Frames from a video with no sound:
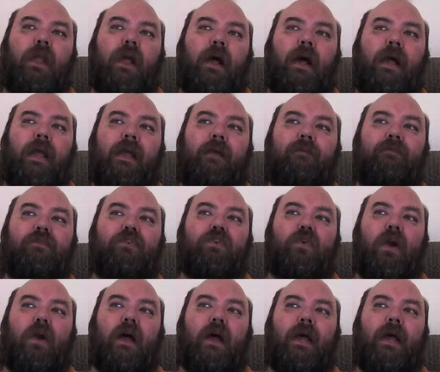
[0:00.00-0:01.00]
I have
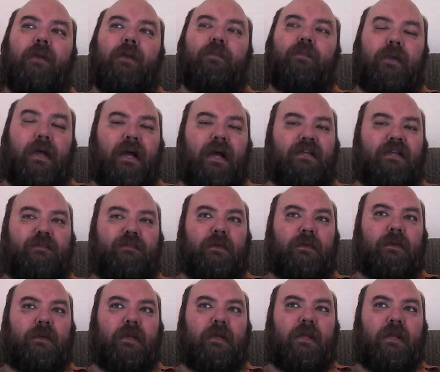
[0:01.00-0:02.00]
tried
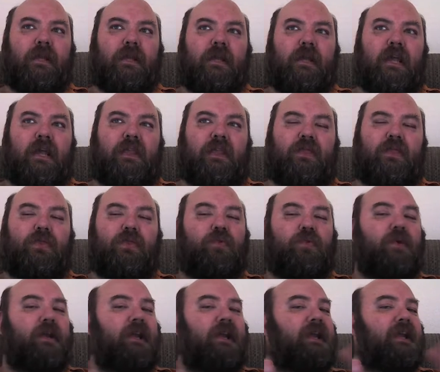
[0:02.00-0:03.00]
Plasma in
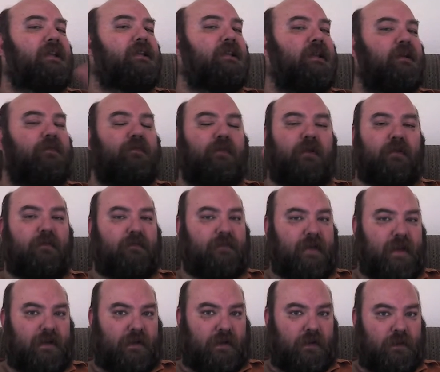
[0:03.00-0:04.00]
three different
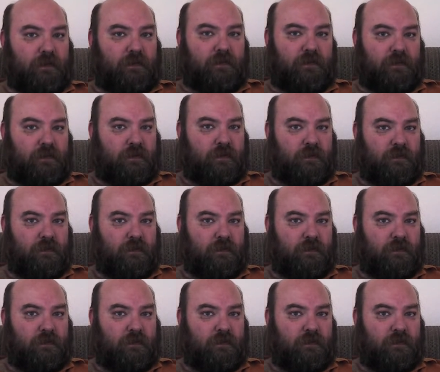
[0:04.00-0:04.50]
venues.